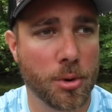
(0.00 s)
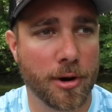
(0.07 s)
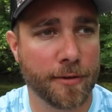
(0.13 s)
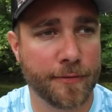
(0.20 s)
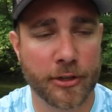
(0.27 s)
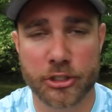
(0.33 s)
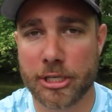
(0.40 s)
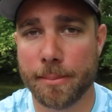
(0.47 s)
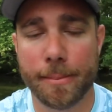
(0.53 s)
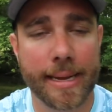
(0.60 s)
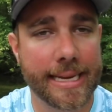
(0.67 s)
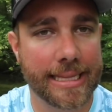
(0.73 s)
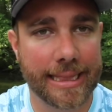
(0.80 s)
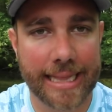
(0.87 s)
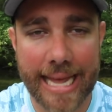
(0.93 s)
are fishing
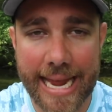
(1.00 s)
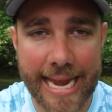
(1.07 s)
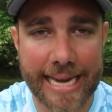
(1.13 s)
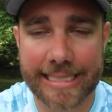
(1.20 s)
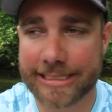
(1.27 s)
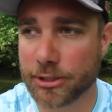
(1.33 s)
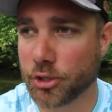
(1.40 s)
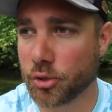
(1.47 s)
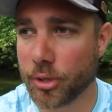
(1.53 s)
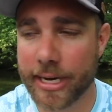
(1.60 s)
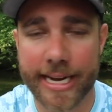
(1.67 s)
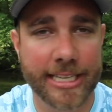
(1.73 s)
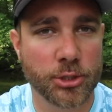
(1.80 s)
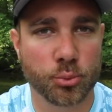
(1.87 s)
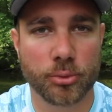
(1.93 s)
big lakes,
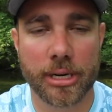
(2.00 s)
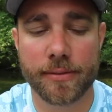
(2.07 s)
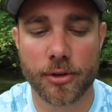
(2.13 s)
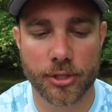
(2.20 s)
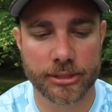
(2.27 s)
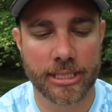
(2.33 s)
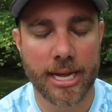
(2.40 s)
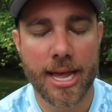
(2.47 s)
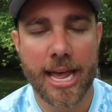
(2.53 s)
creeks, rivers,